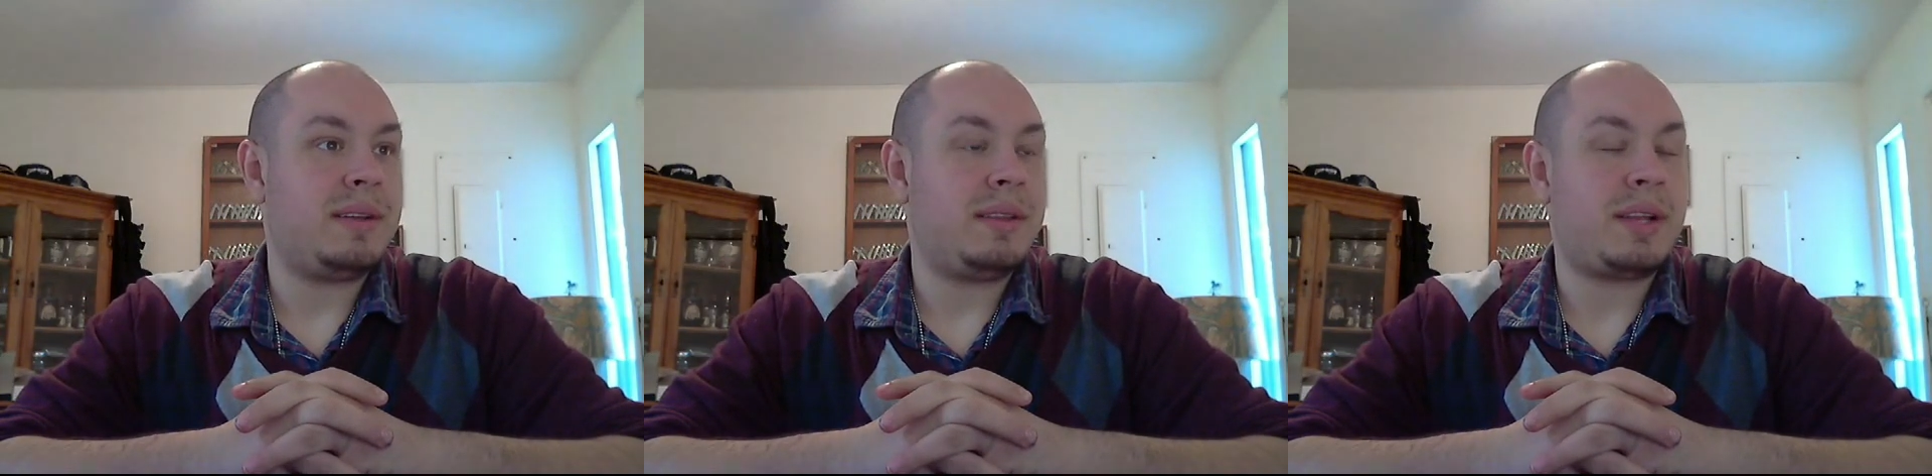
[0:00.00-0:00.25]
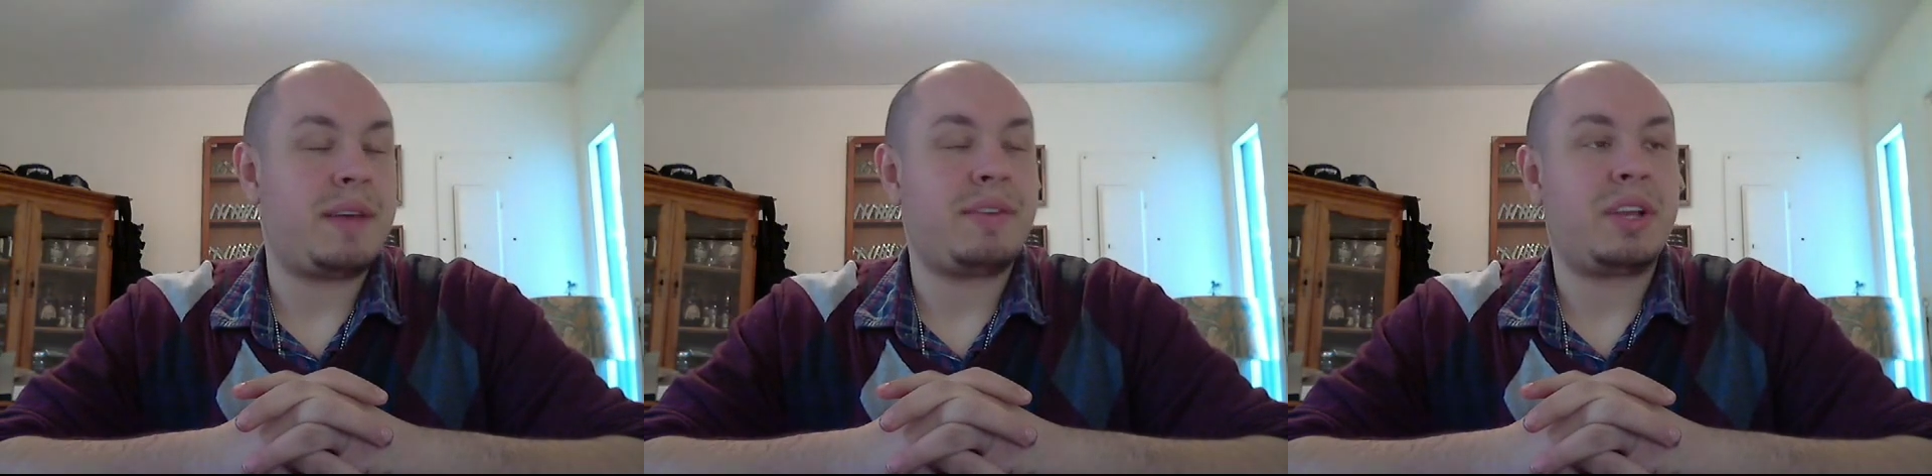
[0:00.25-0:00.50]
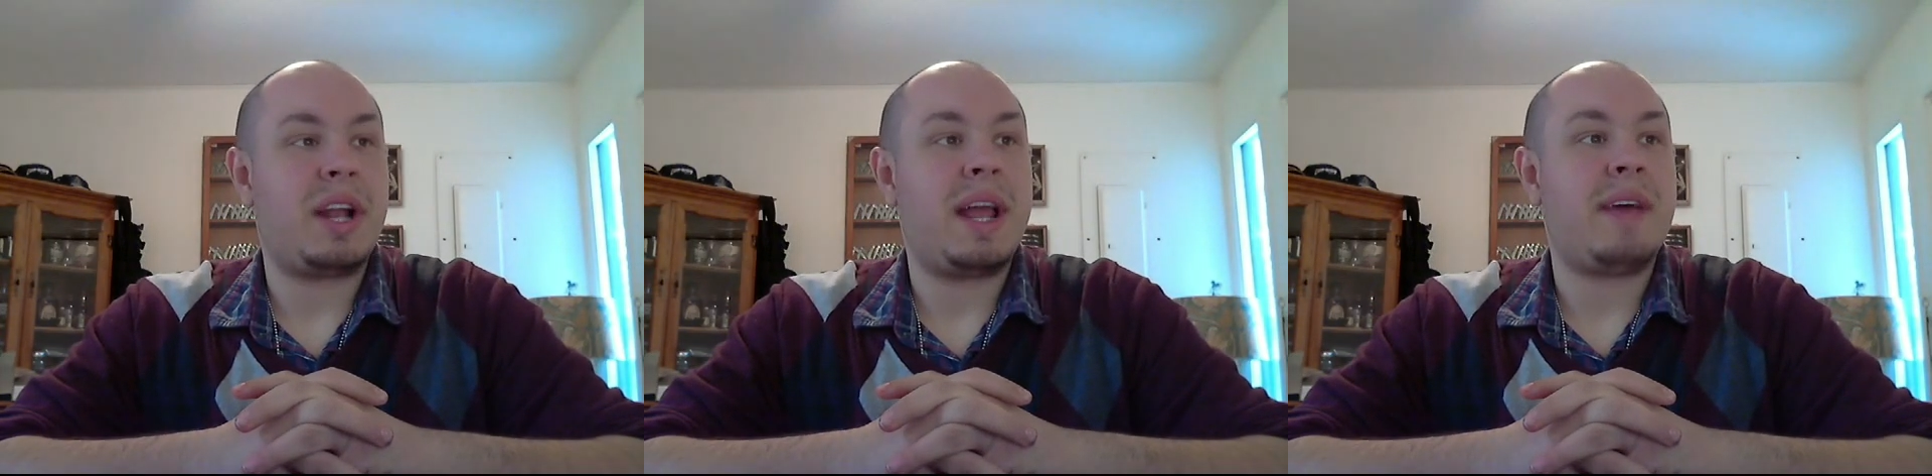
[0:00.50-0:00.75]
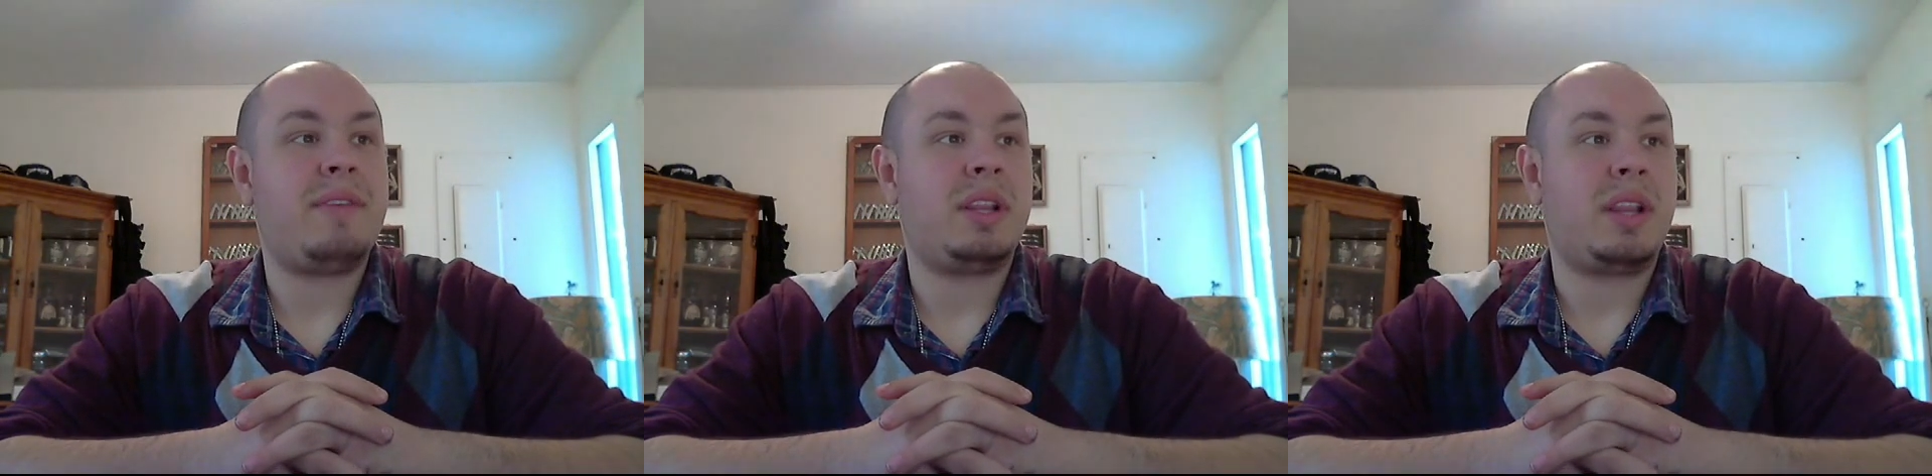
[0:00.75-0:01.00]
the knife cannot
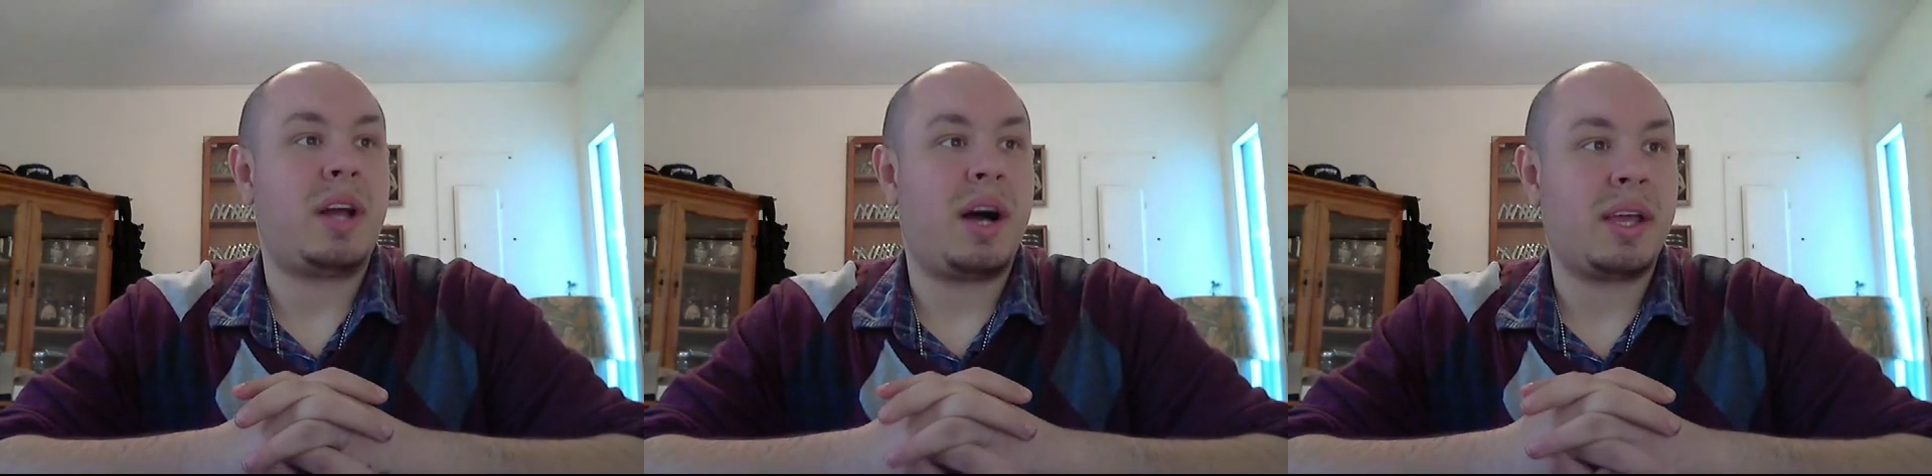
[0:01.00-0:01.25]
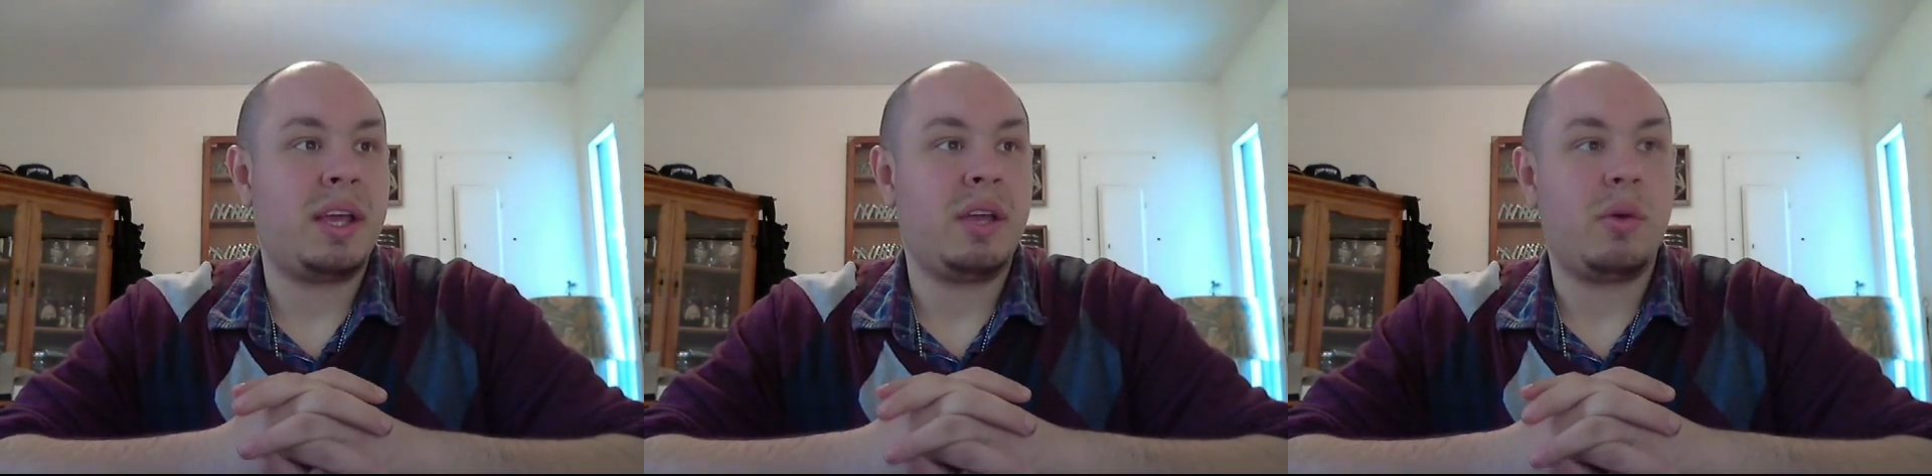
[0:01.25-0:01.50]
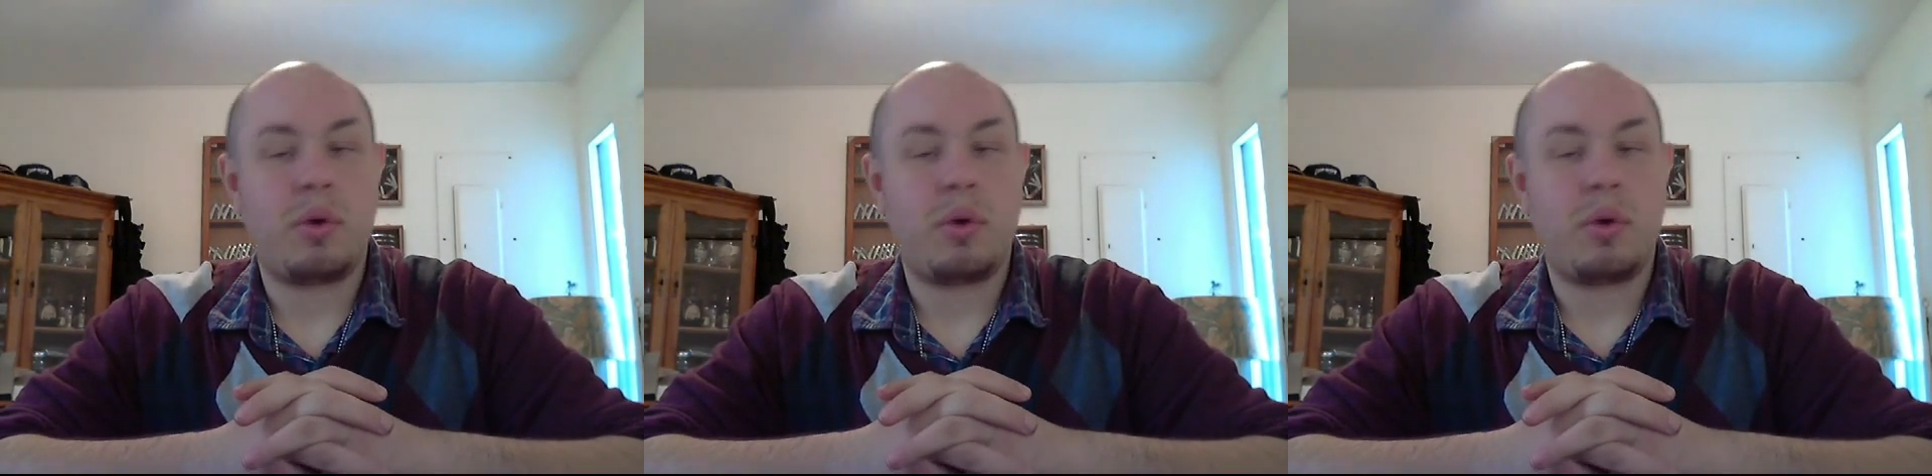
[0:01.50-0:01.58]
have a locking